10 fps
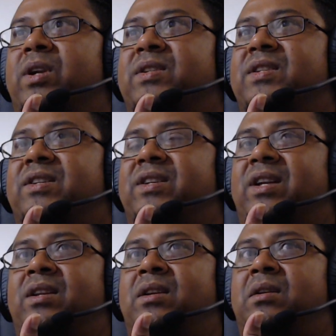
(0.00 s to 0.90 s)
is the
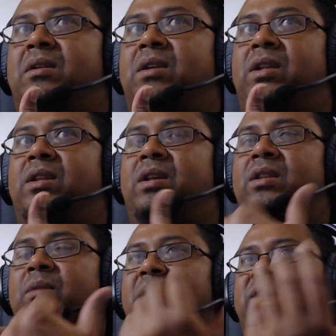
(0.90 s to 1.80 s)
trend in
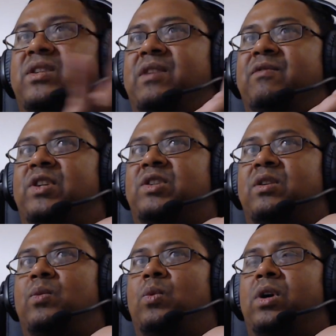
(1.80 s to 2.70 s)
the mainstream
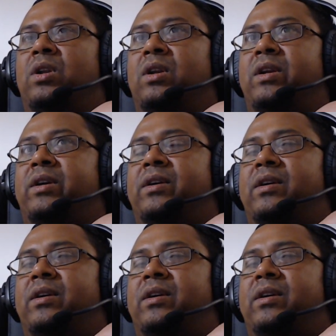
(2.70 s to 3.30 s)
Western world.